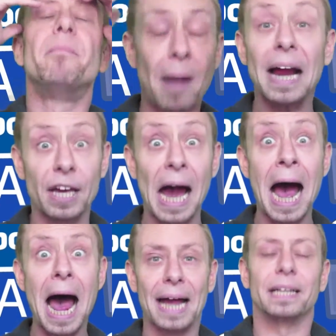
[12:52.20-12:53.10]
My
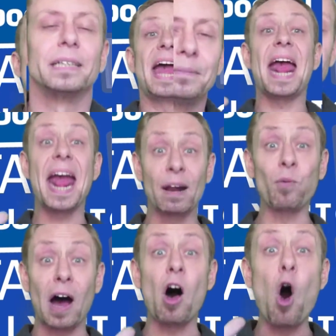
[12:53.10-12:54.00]
God! And
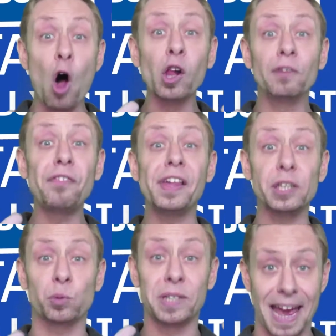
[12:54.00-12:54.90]
while all of
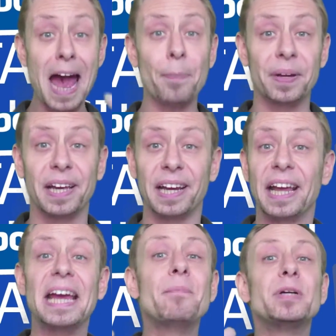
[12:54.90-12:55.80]
this was happening,
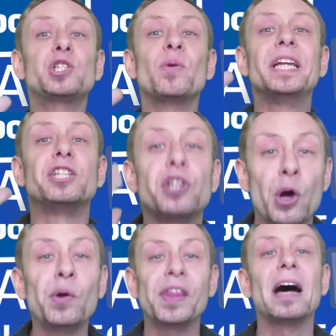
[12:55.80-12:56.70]
in between
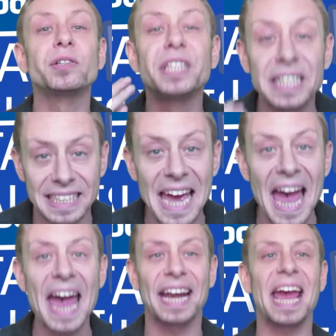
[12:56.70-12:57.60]

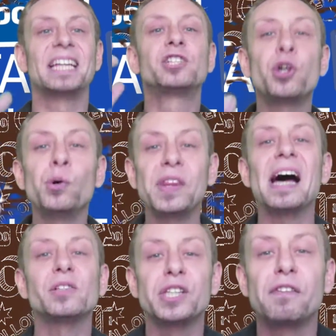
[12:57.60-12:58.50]
2010 and
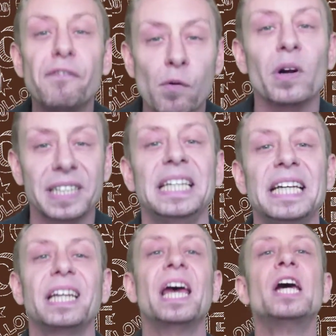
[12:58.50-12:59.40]

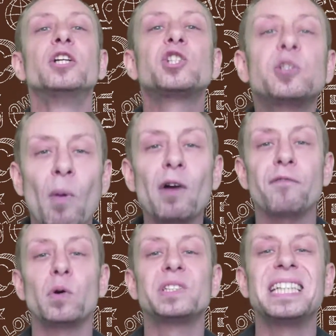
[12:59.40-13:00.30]
2014,
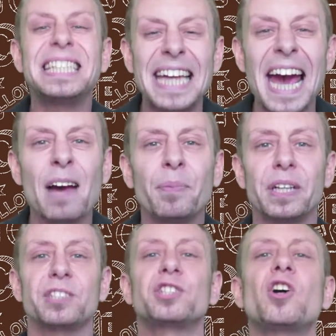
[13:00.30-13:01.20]
smartphones and
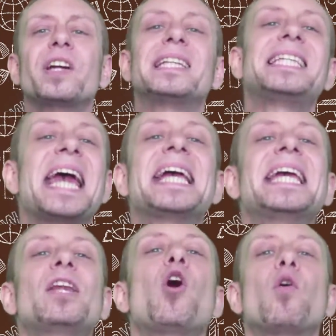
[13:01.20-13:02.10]
tablets started
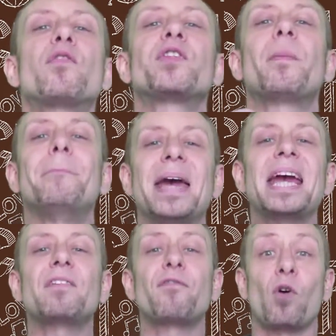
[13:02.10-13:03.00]
taking over the
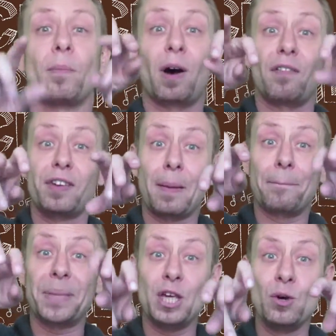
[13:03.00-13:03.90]
main form of
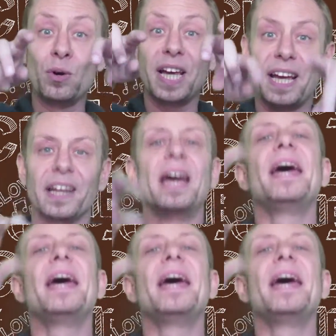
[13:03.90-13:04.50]
computing.